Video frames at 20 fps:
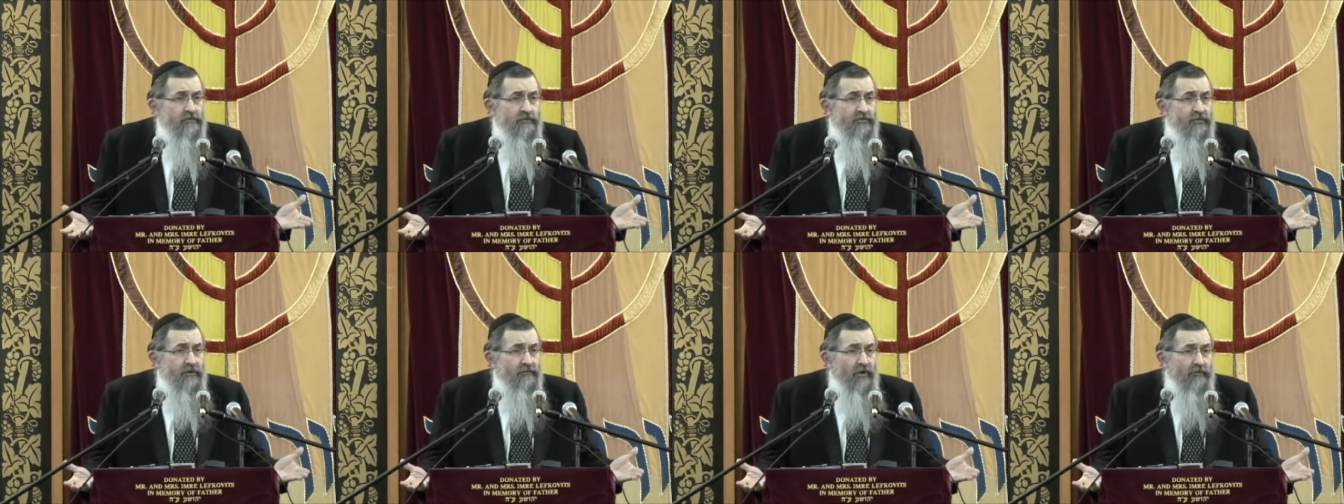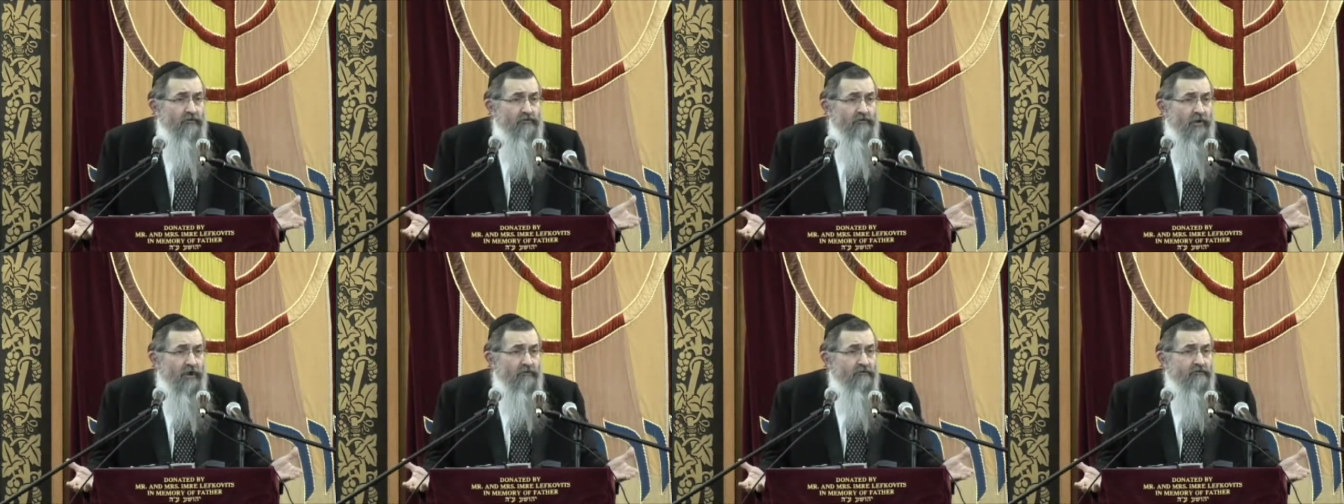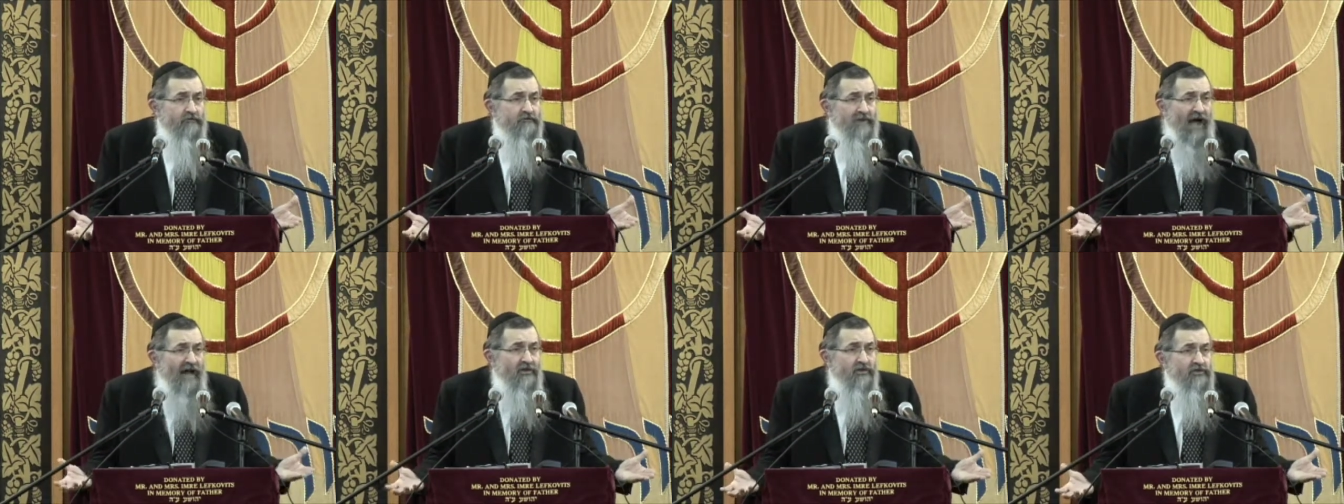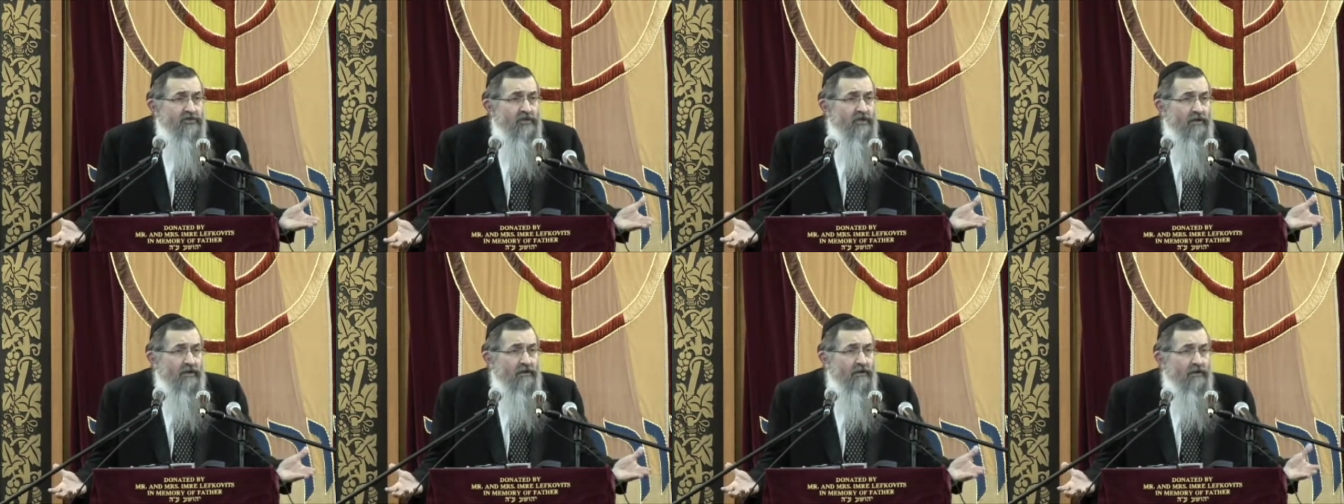The most
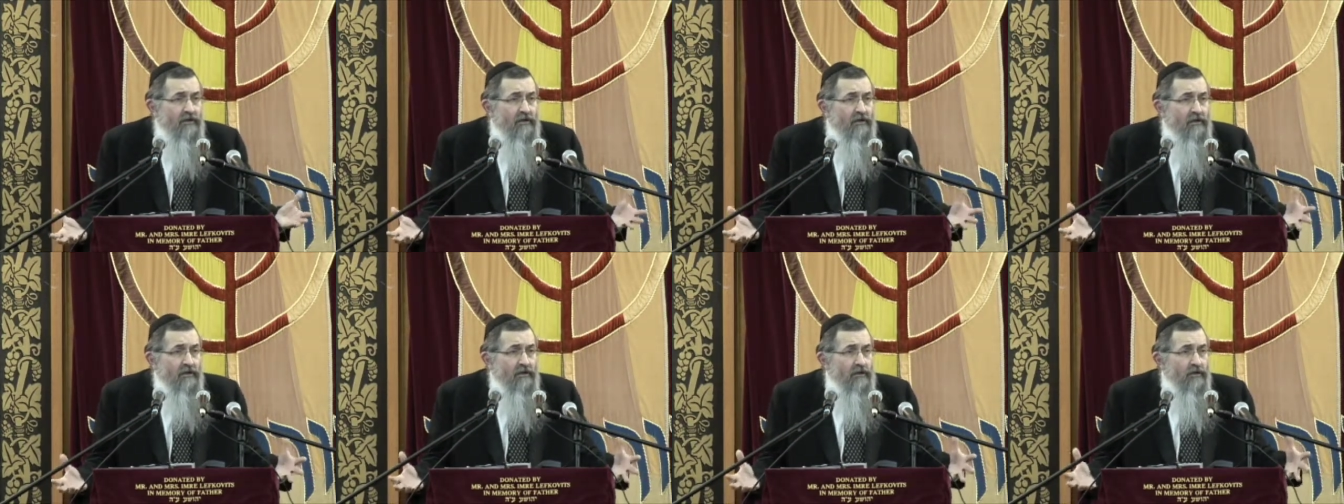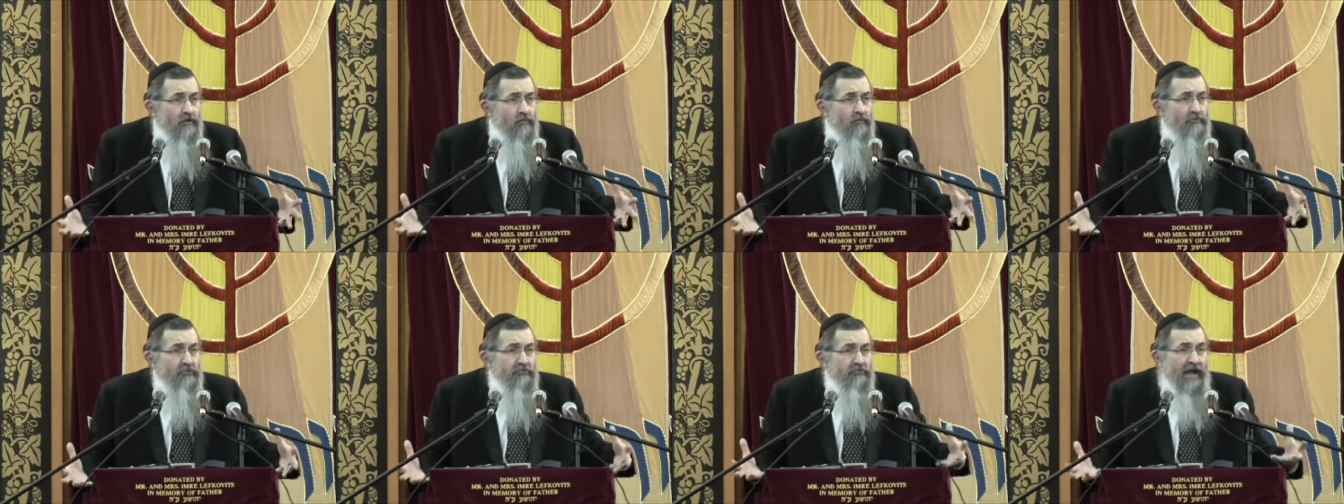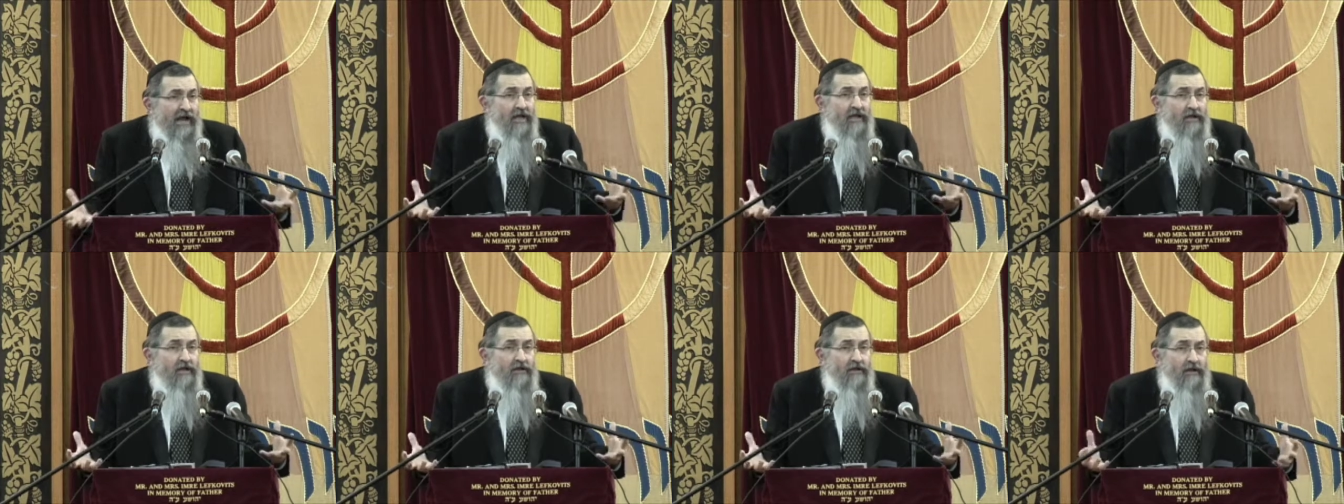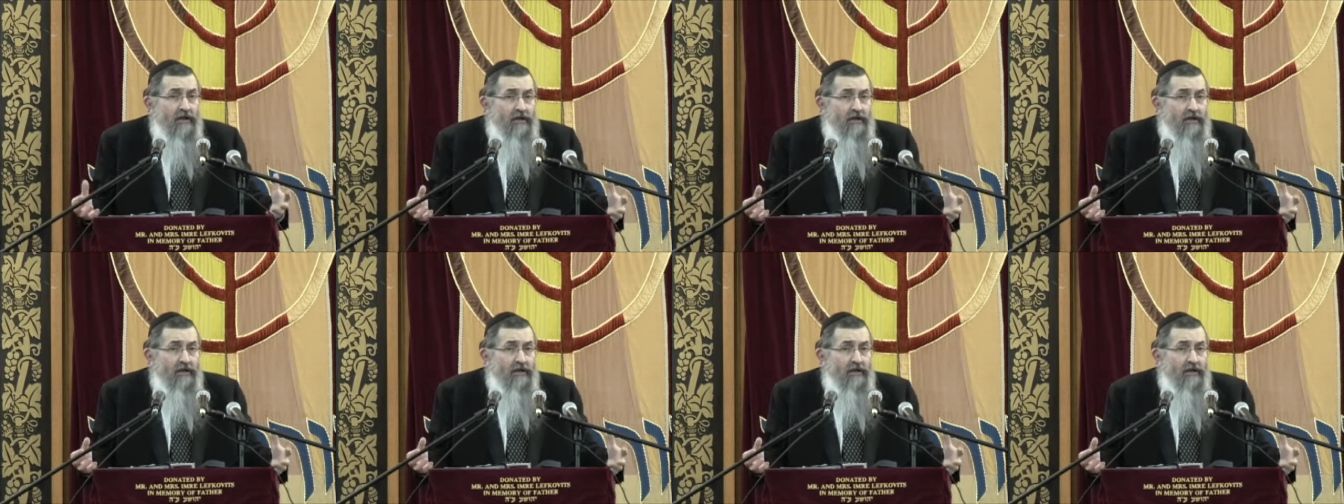astonishing break